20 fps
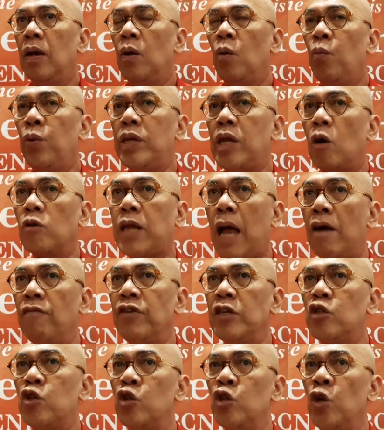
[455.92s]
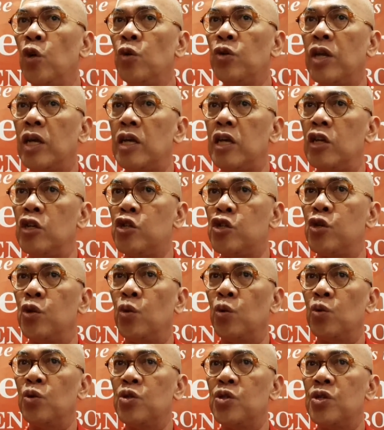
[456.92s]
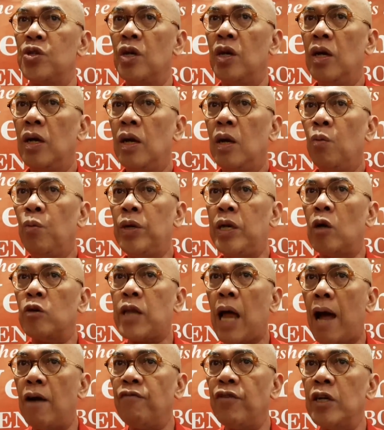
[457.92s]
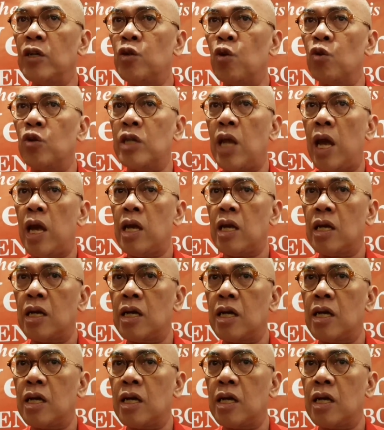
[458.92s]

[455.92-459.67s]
without having to know the issues, without having to take